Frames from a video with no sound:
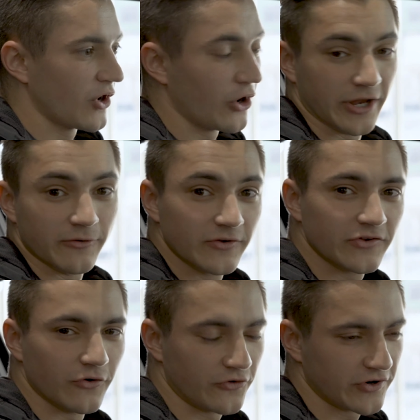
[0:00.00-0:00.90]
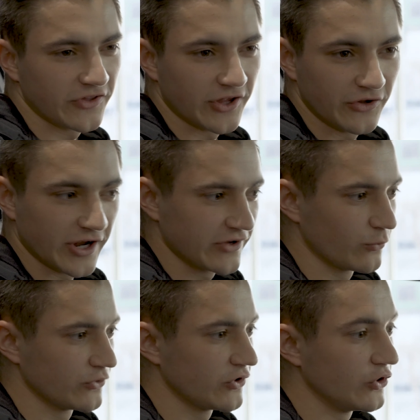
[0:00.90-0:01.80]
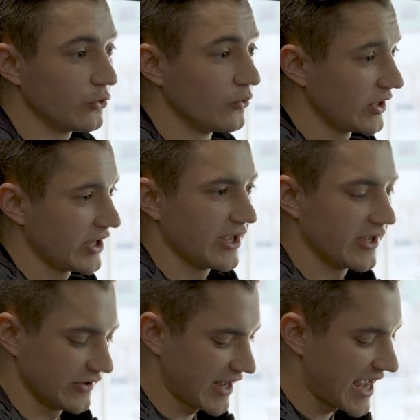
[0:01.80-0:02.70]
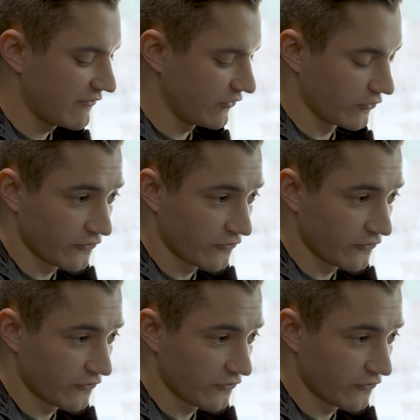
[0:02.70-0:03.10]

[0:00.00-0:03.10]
All right, so first thing you guys want to do is have your